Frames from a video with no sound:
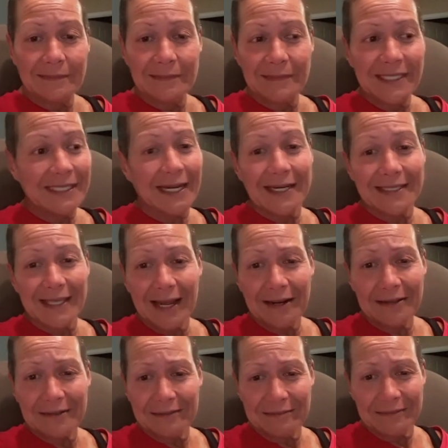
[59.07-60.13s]
steak
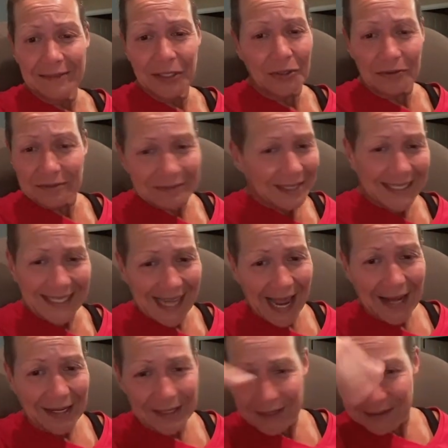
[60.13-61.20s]
salad. You know,
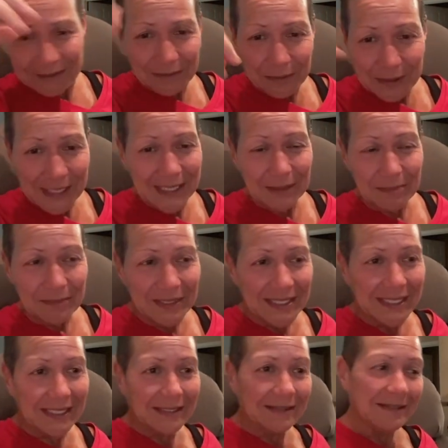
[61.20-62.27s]
salad with some
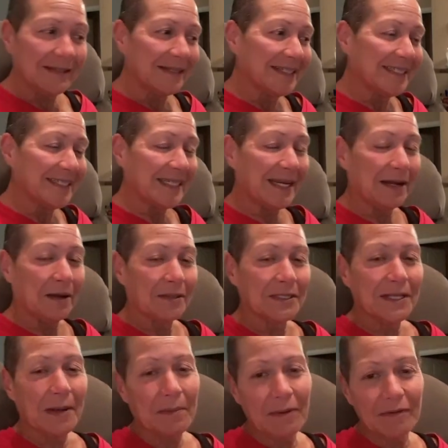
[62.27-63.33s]
steak on
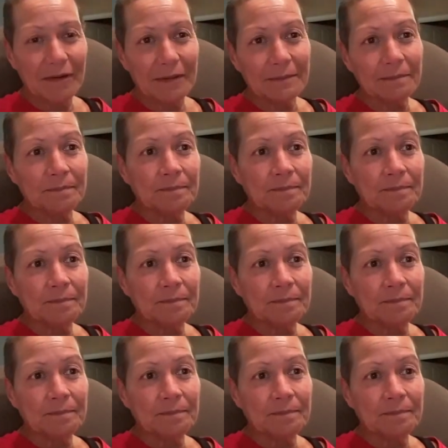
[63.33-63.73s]
top of it.